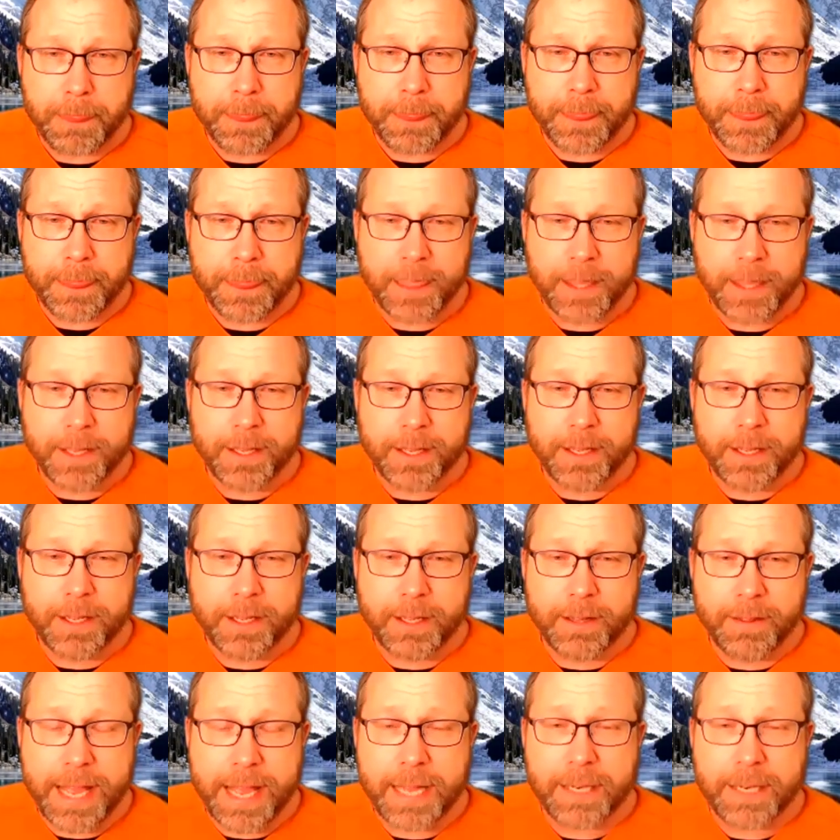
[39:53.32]

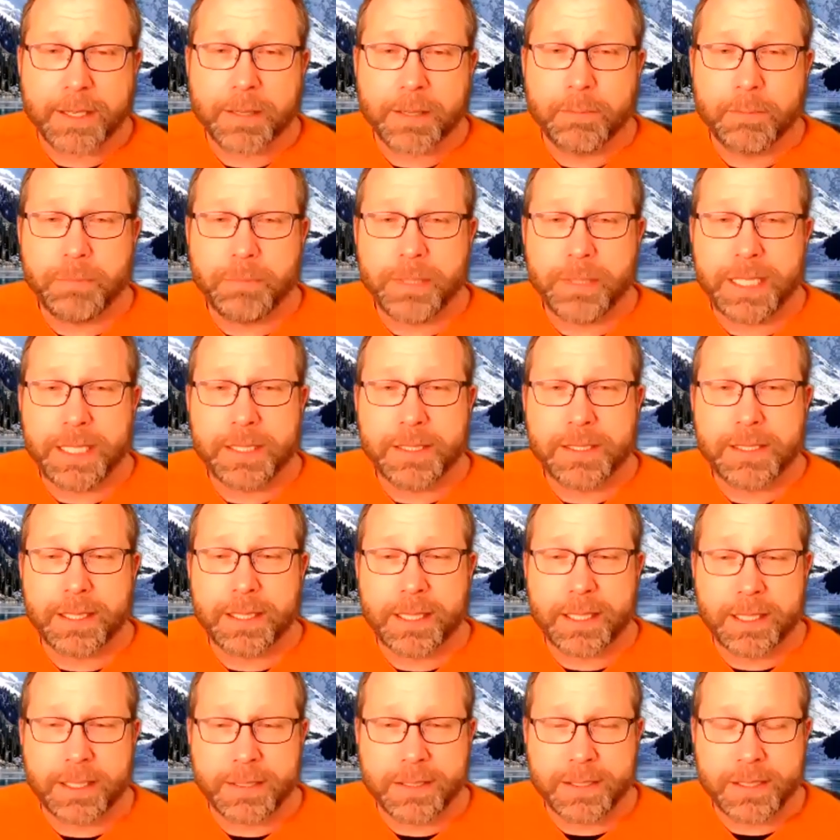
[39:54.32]
that competes
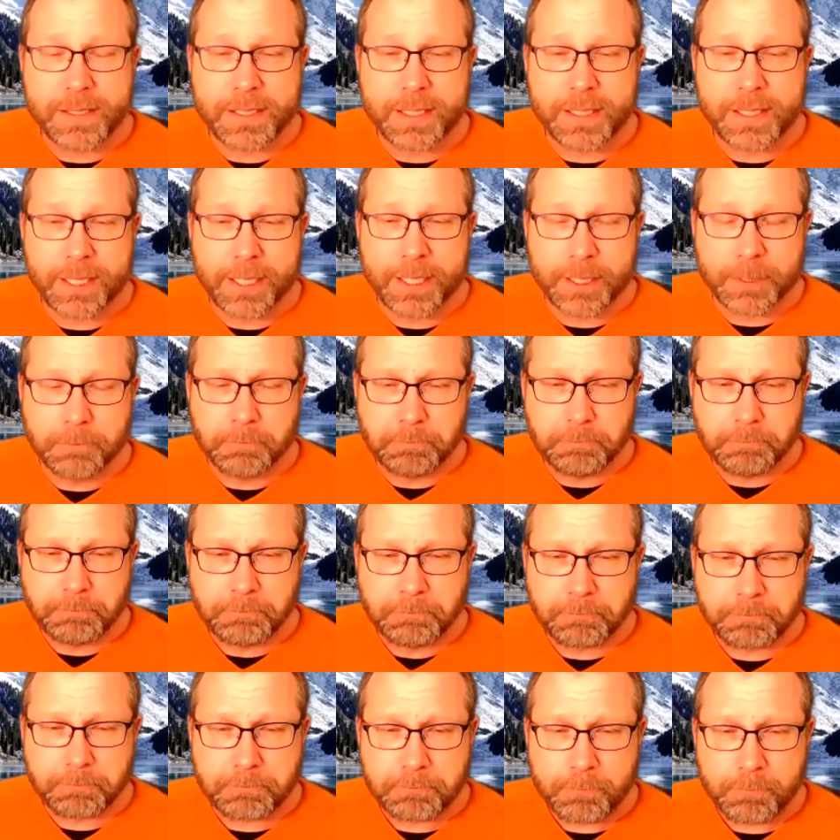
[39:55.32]
against
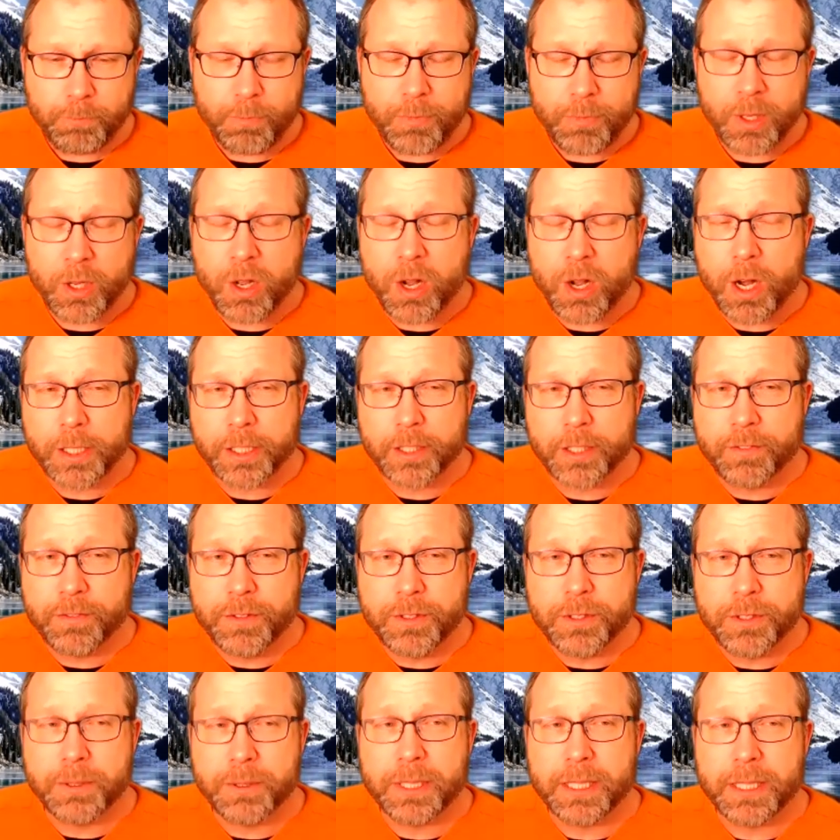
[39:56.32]
Call of
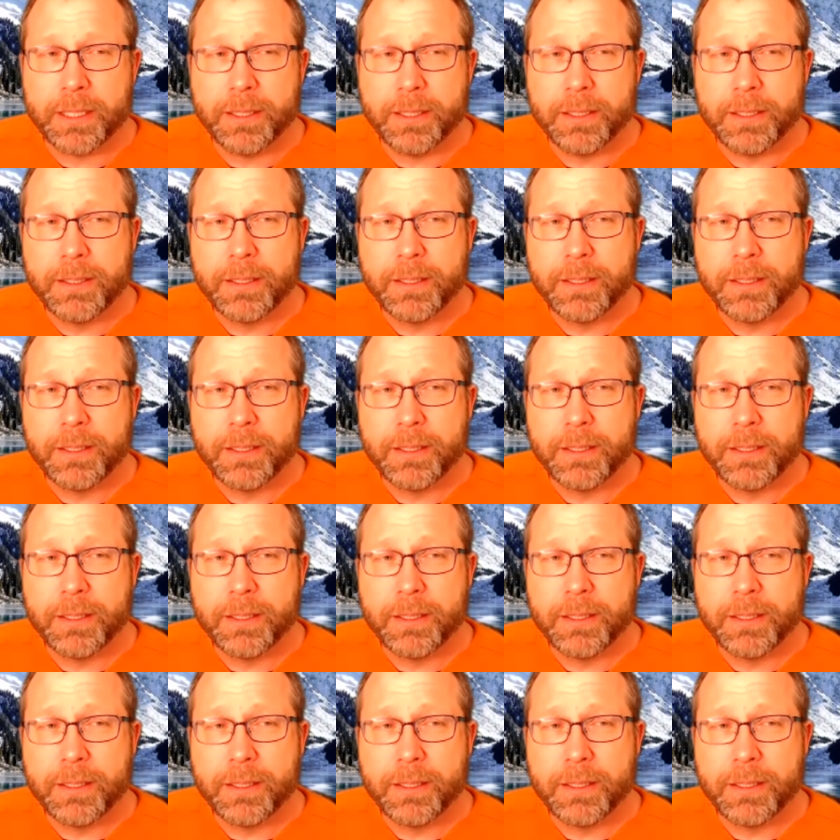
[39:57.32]
Duty.